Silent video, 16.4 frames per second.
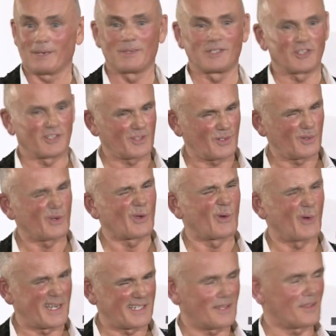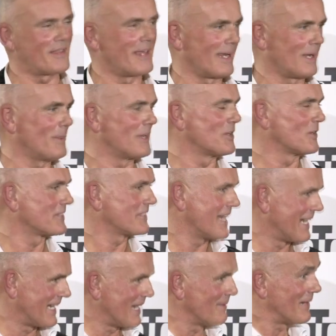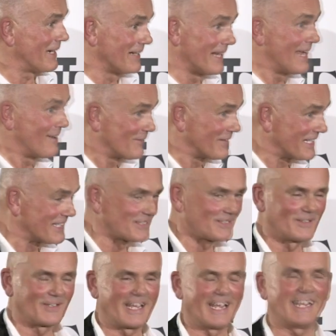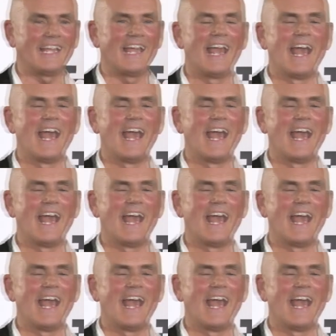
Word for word: which is quite a thing when you're standing up here and everybody's looking.